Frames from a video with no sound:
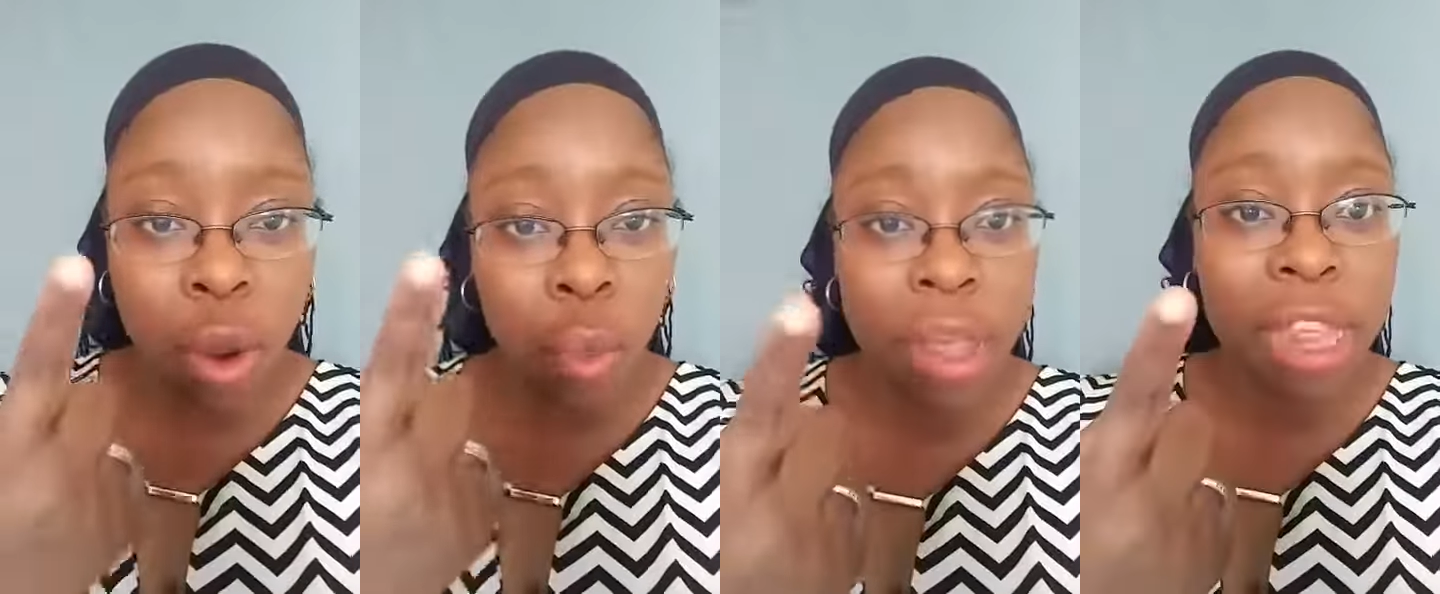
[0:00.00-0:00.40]

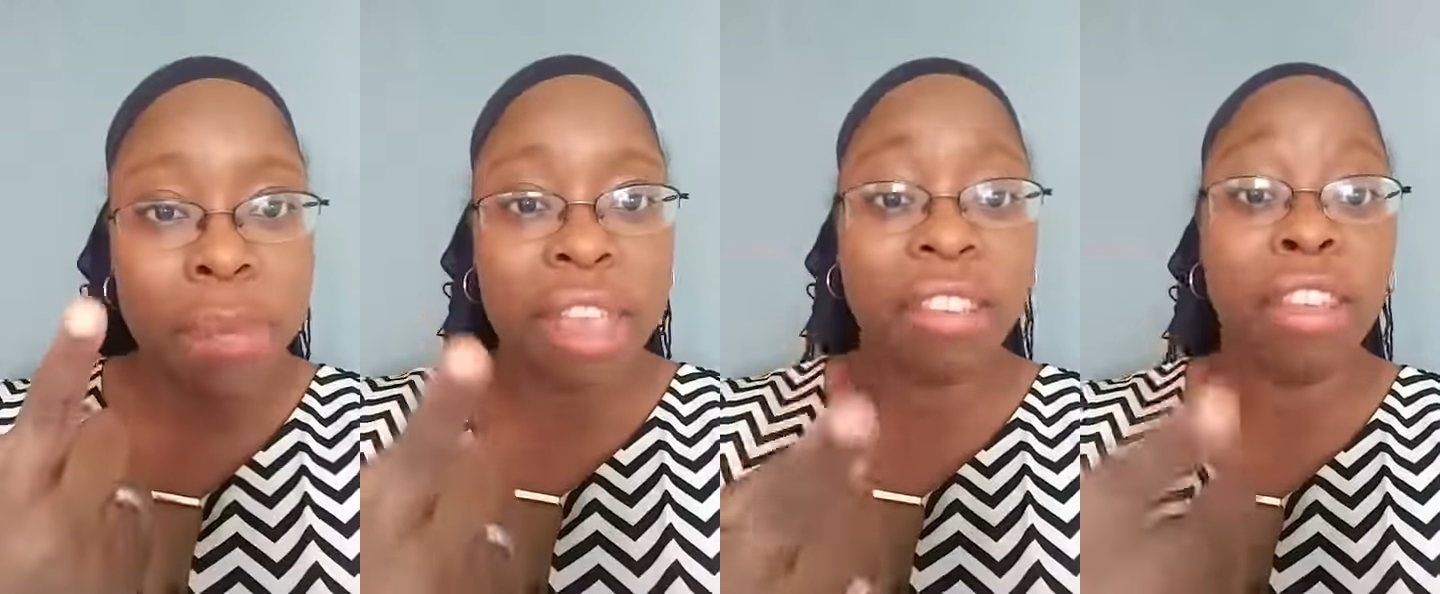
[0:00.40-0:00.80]
on a
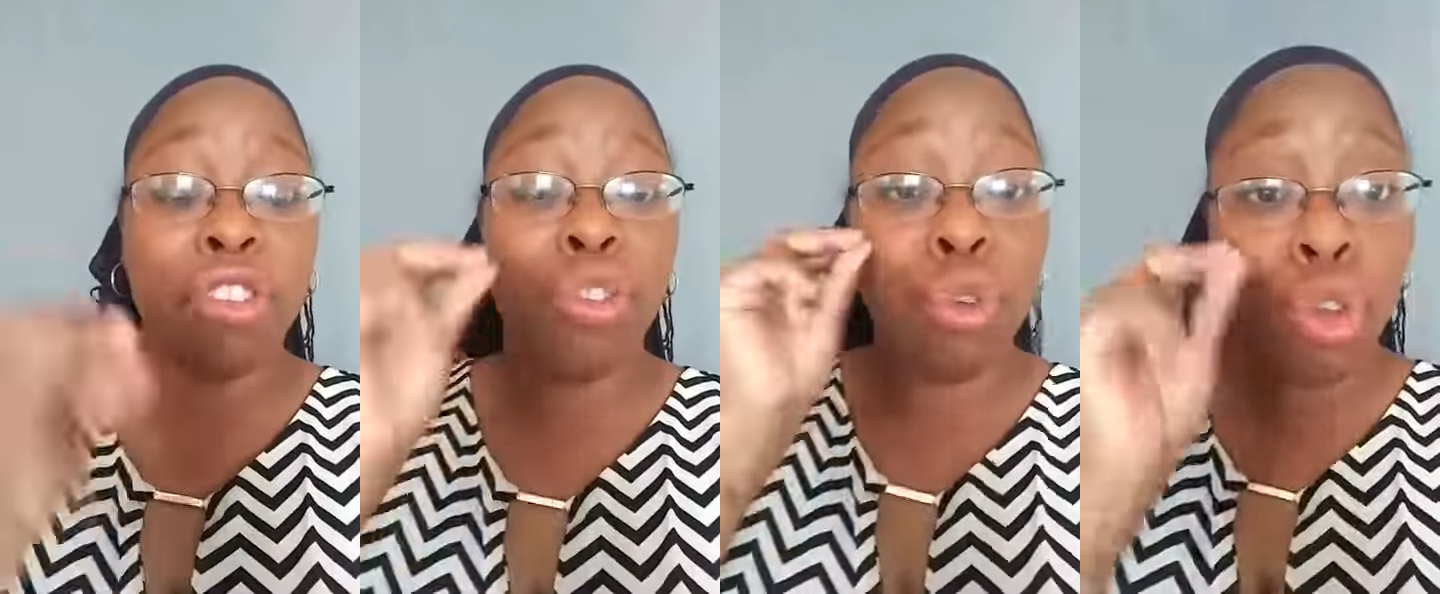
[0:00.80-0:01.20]
weekly basis
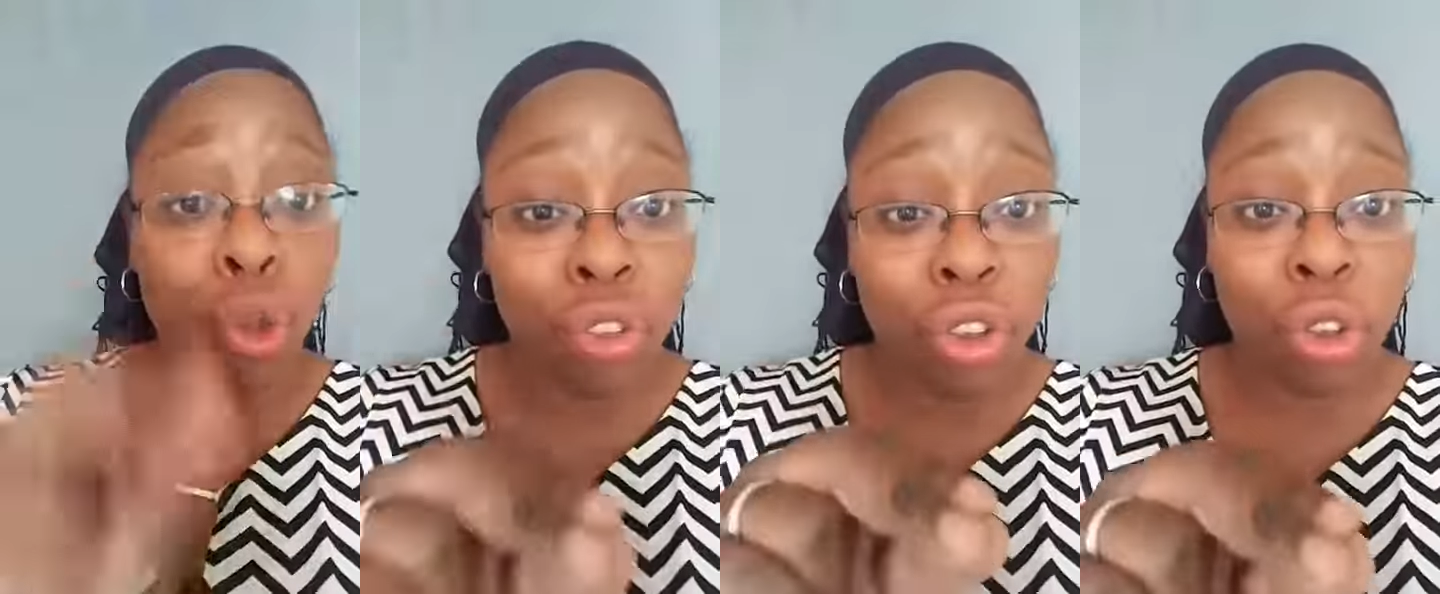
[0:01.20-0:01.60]
that you
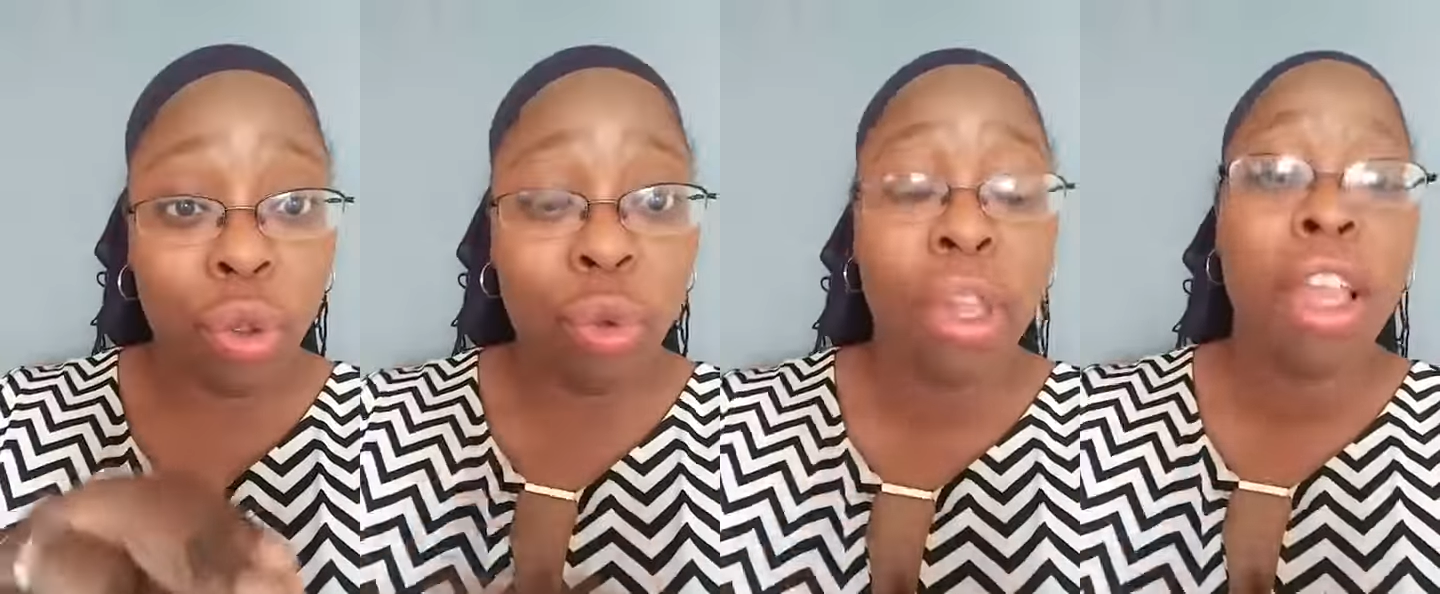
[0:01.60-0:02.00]
used to
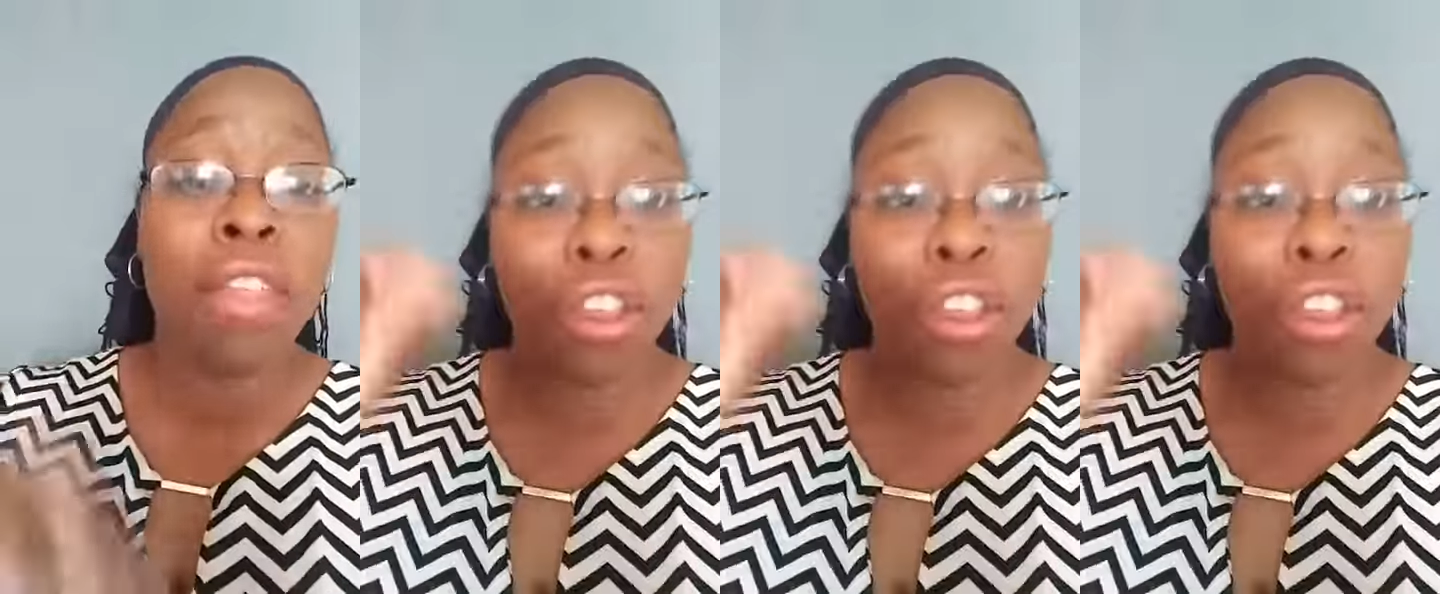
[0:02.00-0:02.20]
do